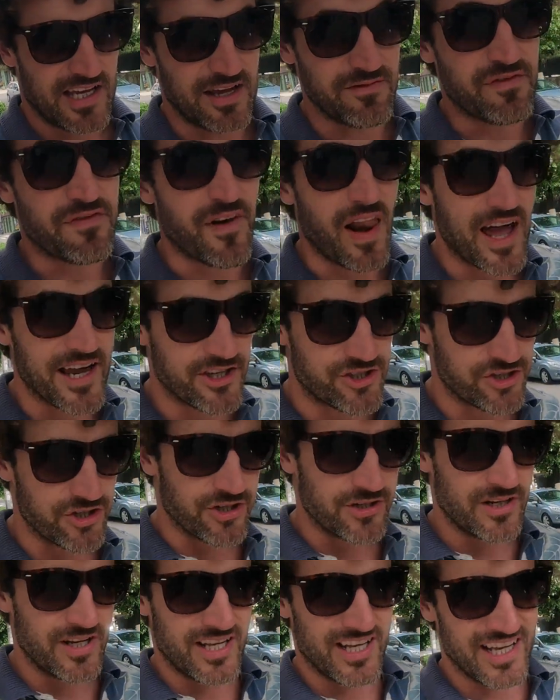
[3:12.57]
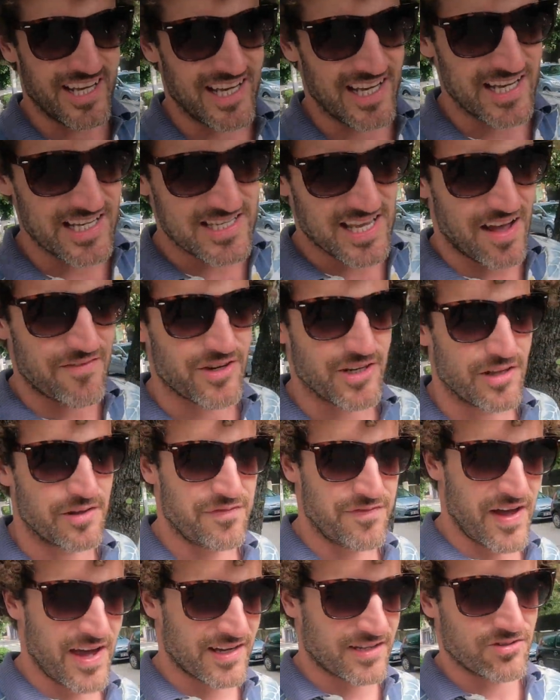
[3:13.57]
inflation is having an
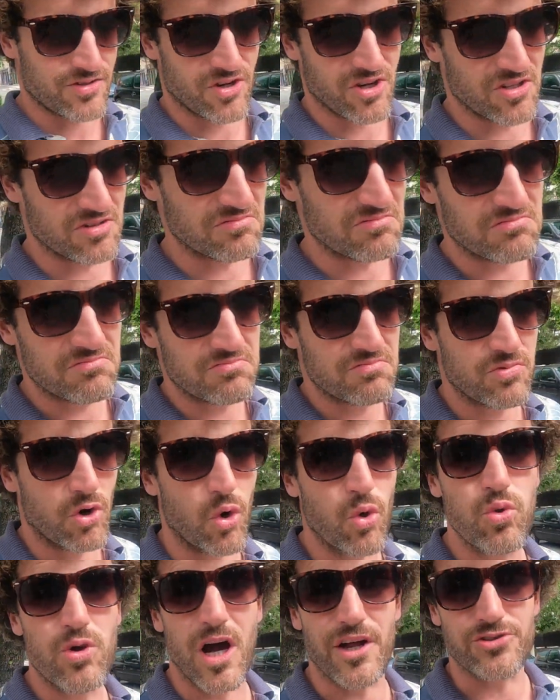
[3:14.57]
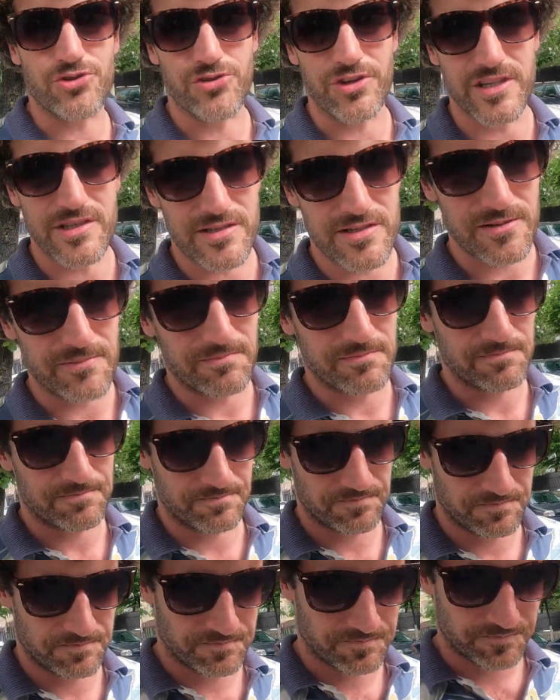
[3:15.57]
effect on all countries,
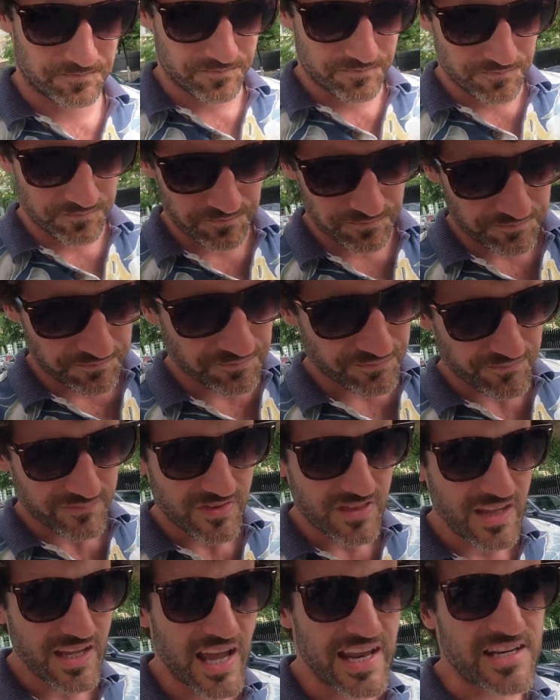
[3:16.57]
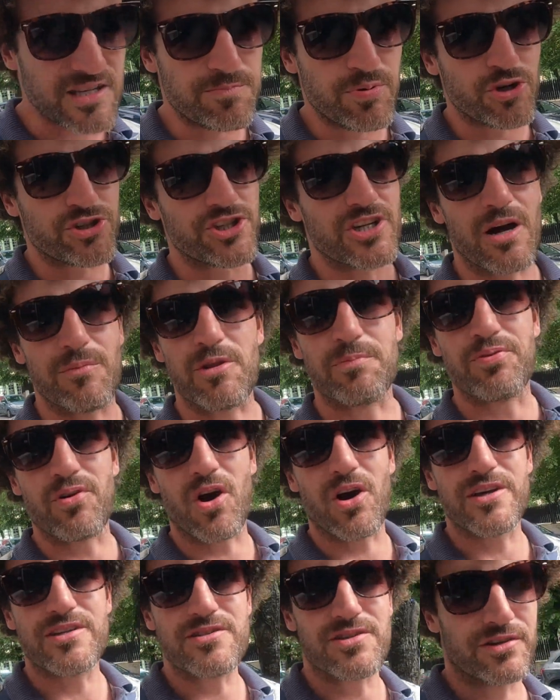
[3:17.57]
and it's pushing up the
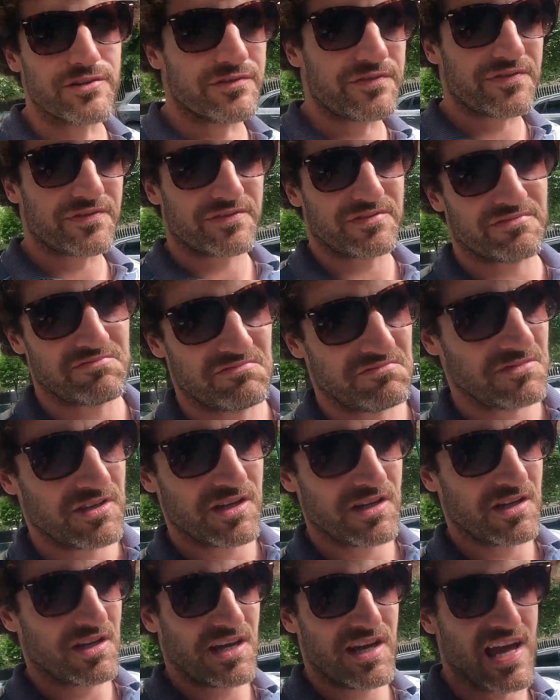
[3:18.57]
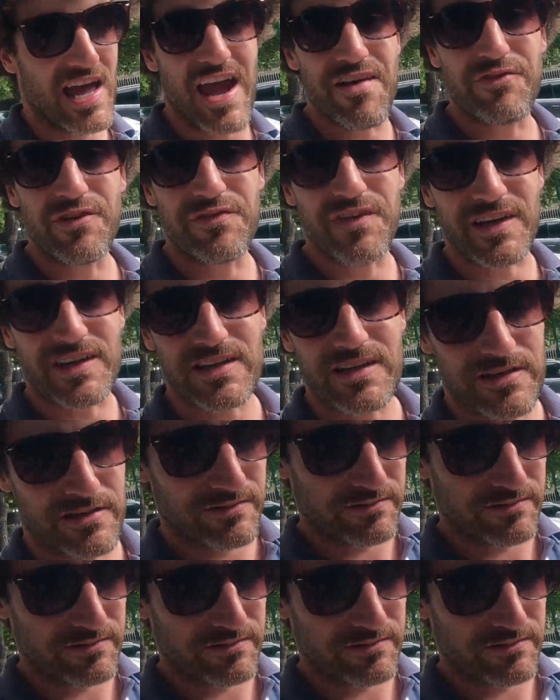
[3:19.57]
price of everything.